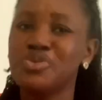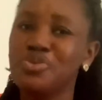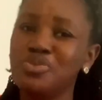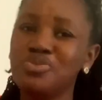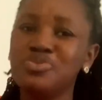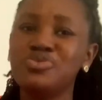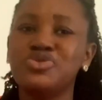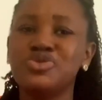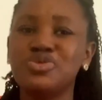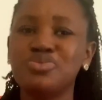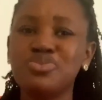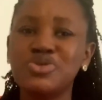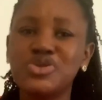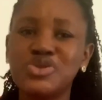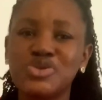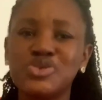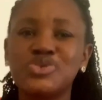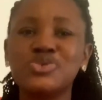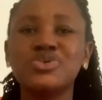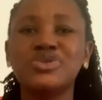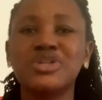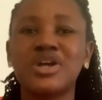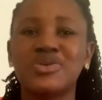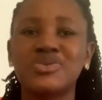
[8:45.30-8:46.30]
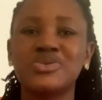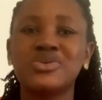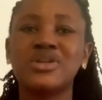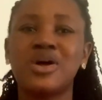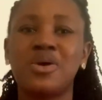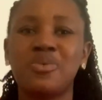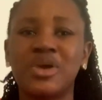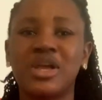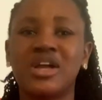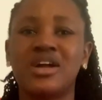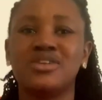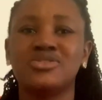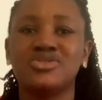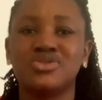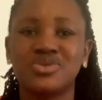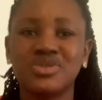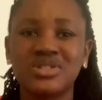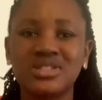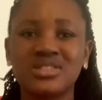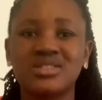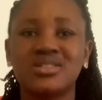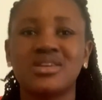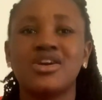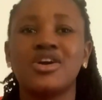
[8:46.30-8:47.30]
We should be two now so that we can
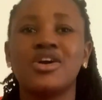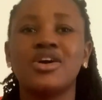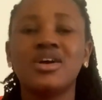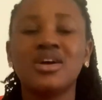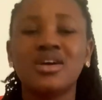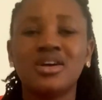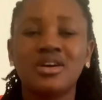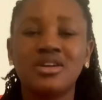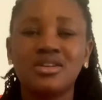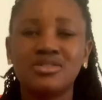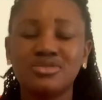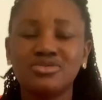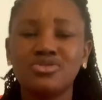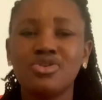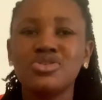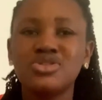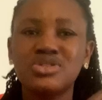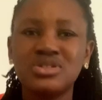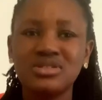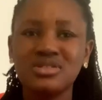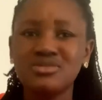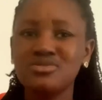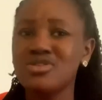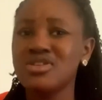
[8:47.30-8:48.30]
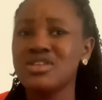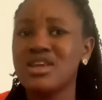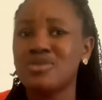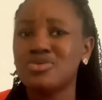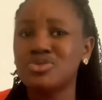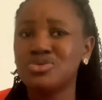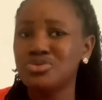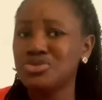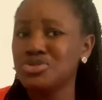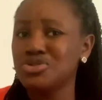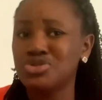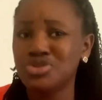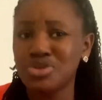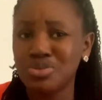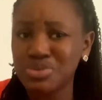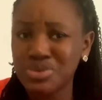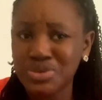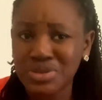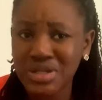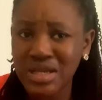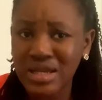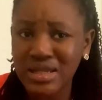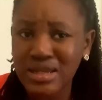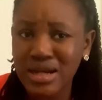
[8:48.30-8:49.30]
just not that we do the job
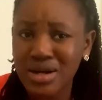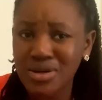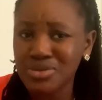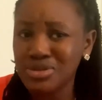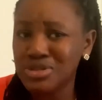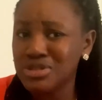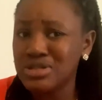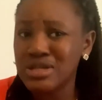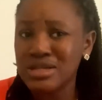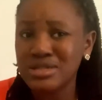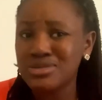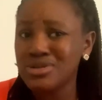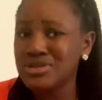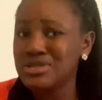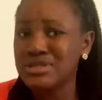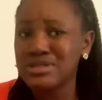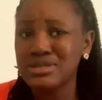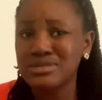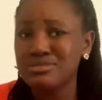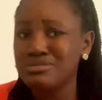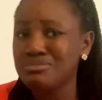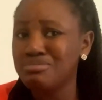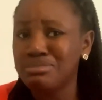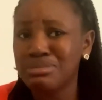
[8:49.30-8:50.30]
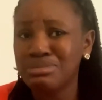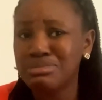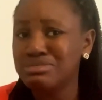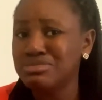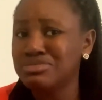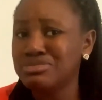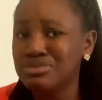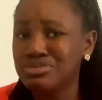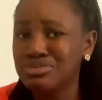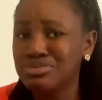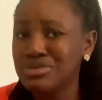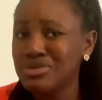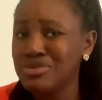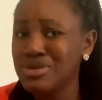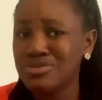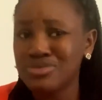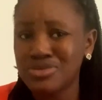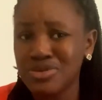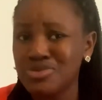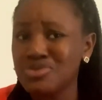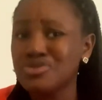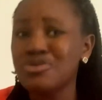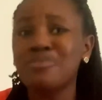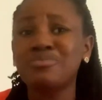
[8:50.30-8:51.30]
together. There's nothing.
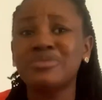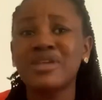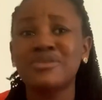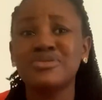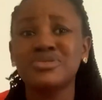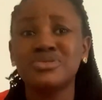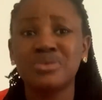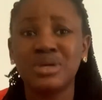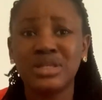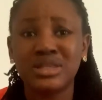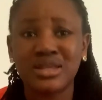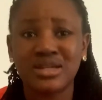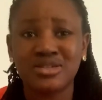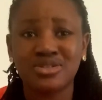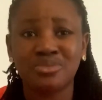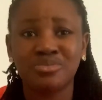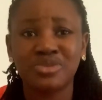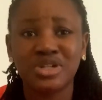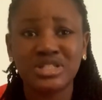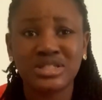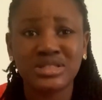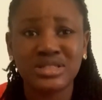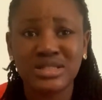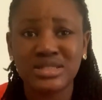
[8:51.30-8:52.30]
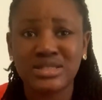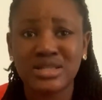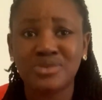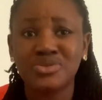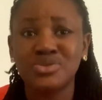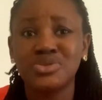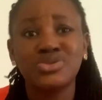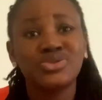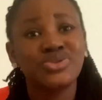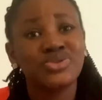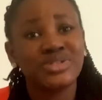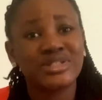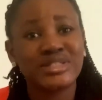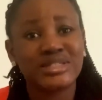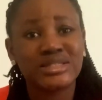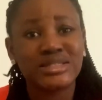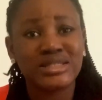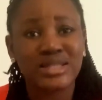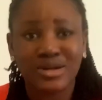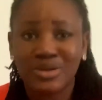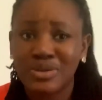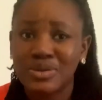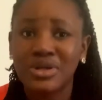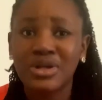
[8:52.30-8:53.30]
Sometimes you enter some residence house, you just sit
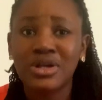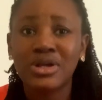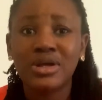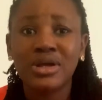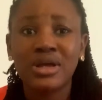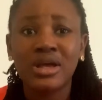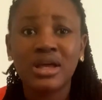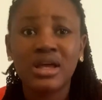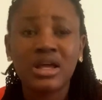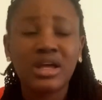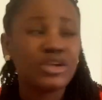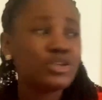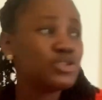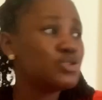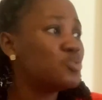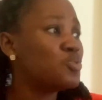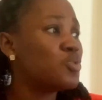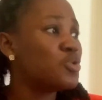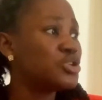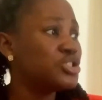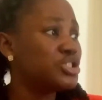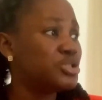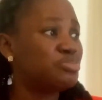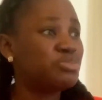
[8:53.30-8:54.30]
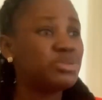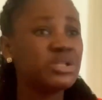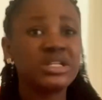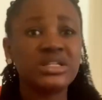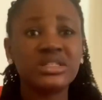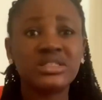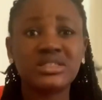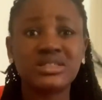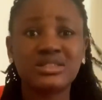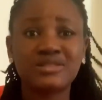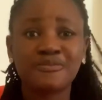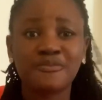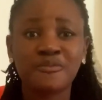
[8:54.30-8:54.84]
down, you wash plates.